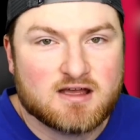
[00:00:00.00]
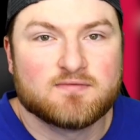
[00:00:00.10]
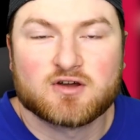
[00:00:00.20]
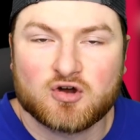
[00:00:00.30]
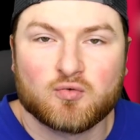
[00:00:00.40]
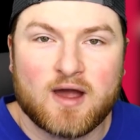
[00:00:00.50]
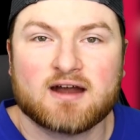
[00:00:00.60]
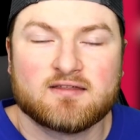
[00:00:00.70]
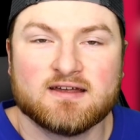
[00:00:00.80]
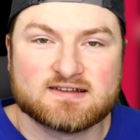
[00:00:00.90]
of the
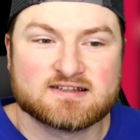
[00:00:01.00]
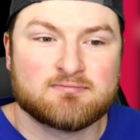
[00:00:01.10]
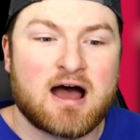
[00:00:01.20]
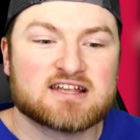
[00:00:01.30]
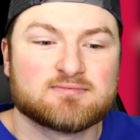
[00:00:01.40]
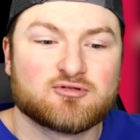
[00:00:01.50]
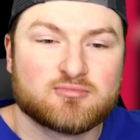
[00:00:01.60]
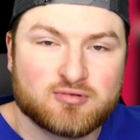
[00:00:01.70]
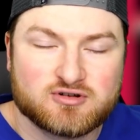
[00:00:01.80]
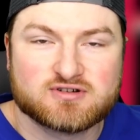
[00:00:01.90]
correct things as possible to
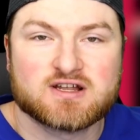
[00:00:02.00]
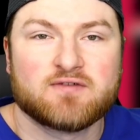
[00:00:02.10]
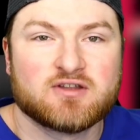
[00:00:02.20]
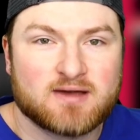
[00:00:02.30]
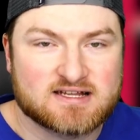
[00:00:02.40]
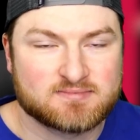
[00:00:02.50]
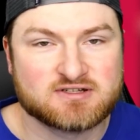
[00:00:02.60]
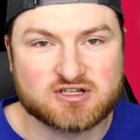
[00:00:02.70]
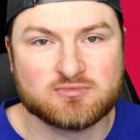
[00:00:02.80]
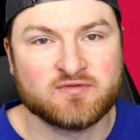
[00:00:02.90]
put yourself in the best
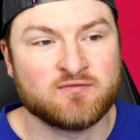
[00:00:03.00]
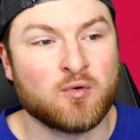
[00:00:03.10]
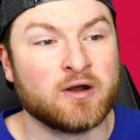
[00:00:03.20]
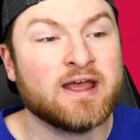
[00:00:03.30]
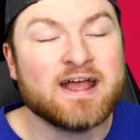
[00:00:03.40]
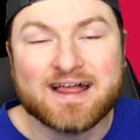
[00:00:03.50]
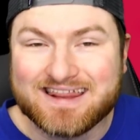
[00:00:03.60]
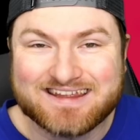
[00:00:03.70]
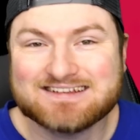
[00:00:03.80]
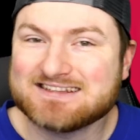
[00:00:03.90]
position moving forward.
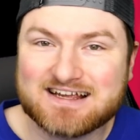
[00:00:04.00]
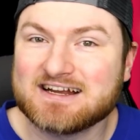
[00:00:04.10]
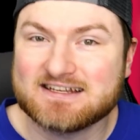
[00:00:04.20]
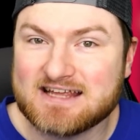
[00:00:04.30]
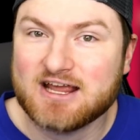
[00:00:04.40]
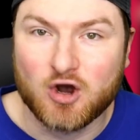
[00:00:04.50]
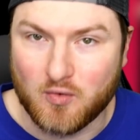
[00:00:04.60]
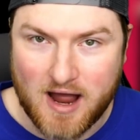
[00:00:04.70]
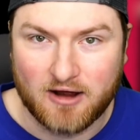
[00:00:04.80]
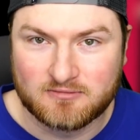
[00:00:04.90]
This is going to take a
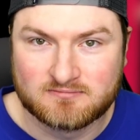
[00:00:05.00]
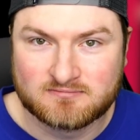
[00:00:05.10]
while.